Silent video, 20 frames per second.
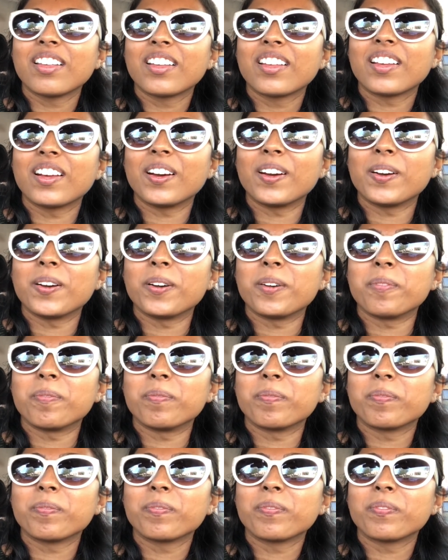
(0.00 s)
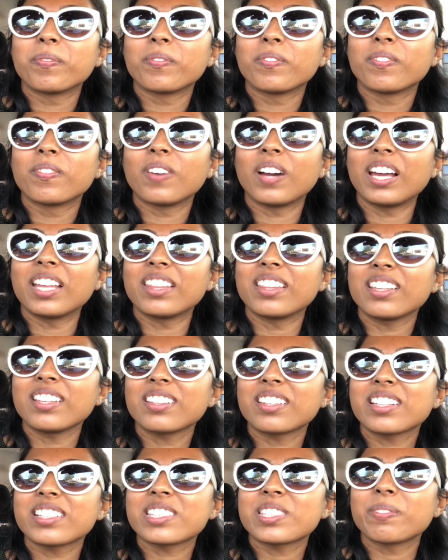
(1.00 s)
I think
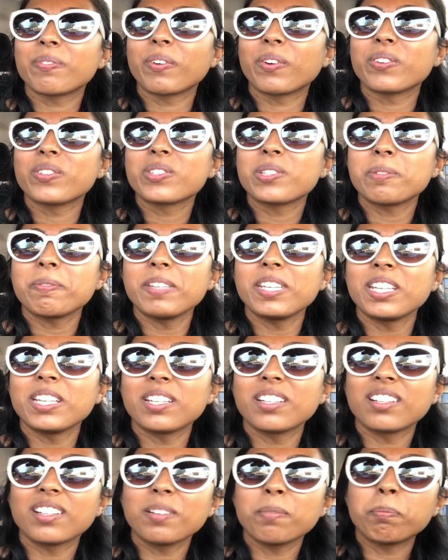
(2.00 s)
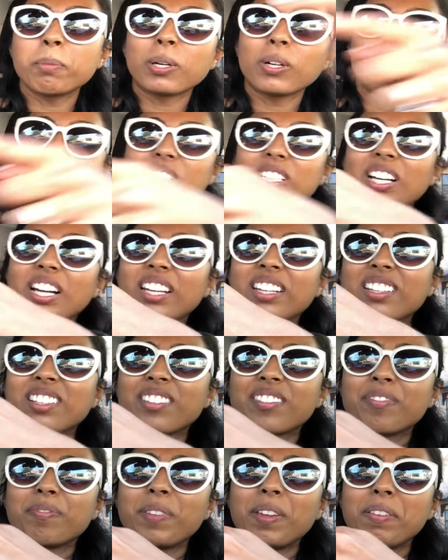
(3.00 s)
that's supposed to be a bird, kind of,
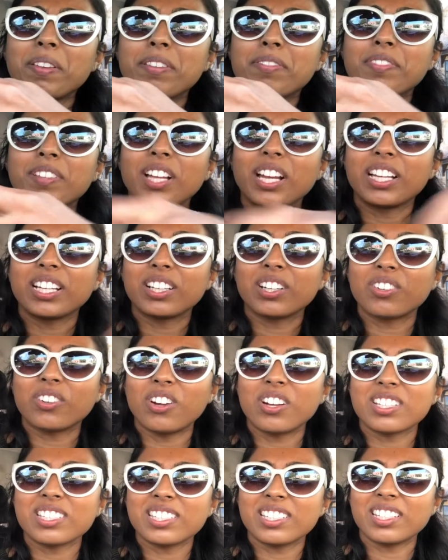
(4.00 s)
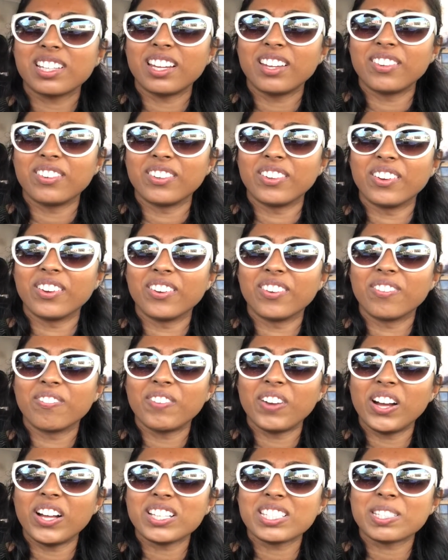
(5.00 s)
maybe flying across it. I don't know,
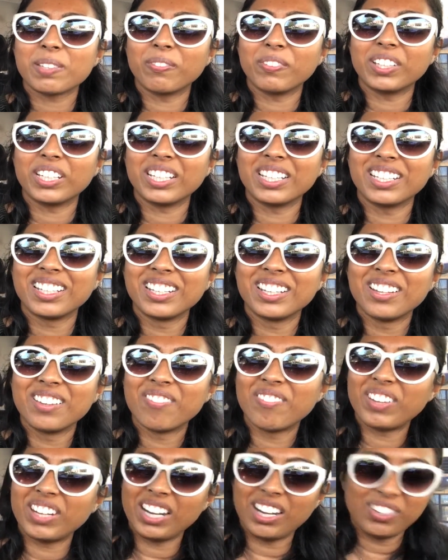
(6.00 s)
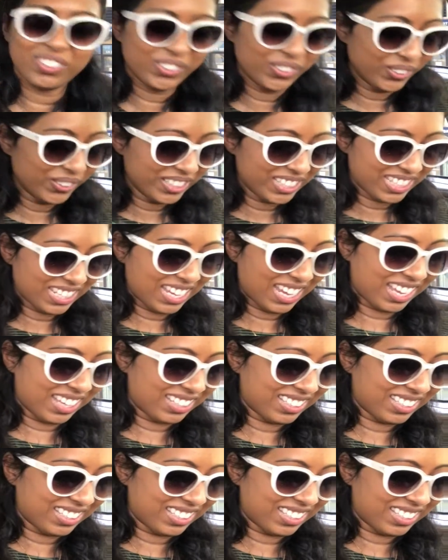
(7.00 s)
possibly. But how cool is that?